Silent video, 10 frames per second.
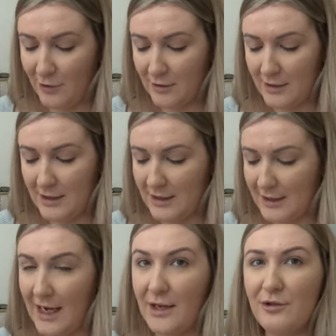got
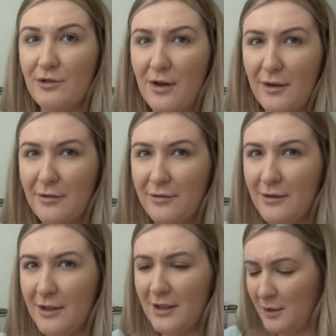dandruff,
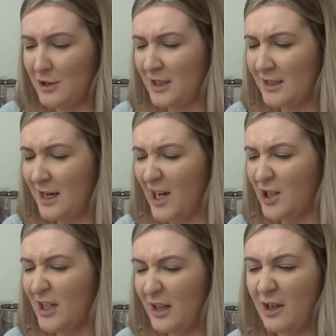which isn't
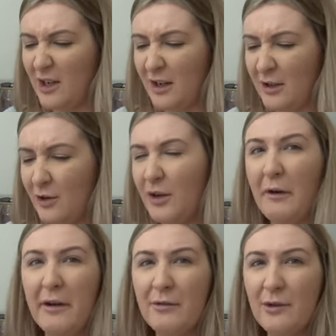actually the look that you're
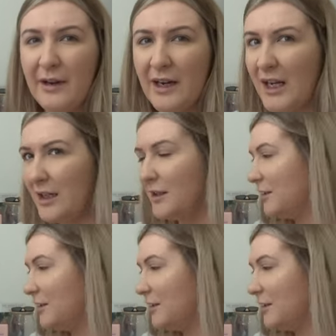going for really.